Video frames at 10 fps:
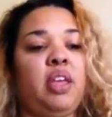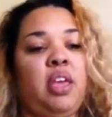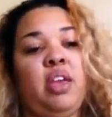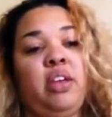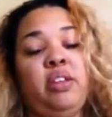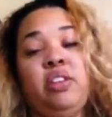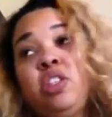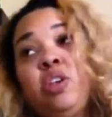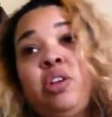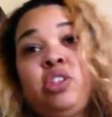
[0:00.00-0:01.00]
And
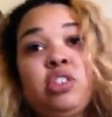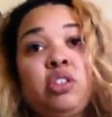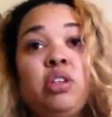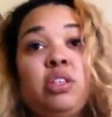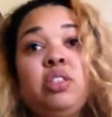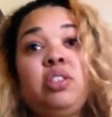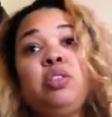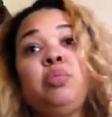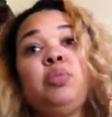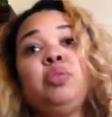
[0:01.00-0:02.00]
so I just start listening to
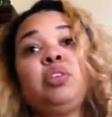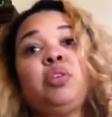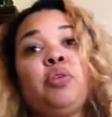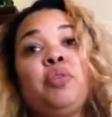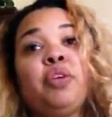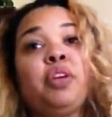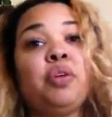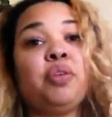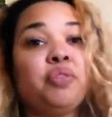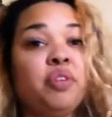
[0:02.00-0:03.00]
the music over and
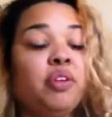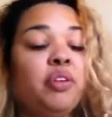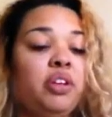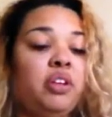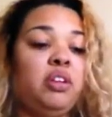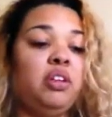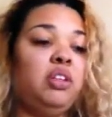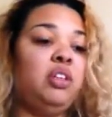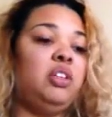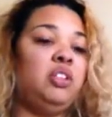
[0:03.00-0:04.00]
over and
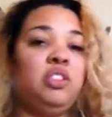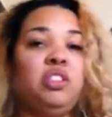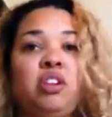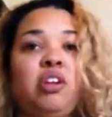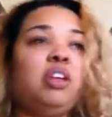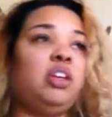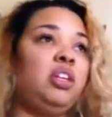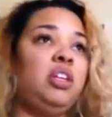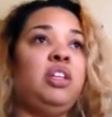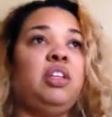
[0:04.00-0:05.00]
just start
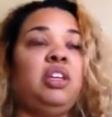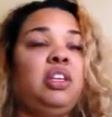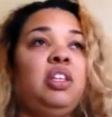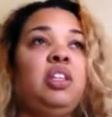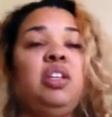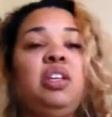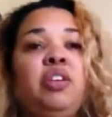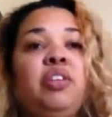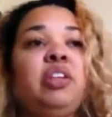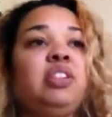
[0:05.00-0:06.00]
getting the
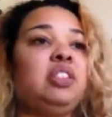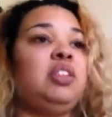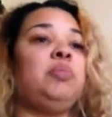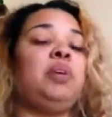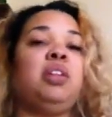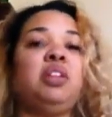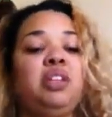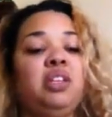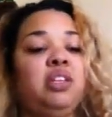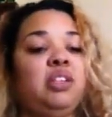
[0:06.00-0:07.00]
lyrics and the
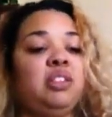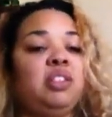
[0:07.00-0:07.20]
melodies.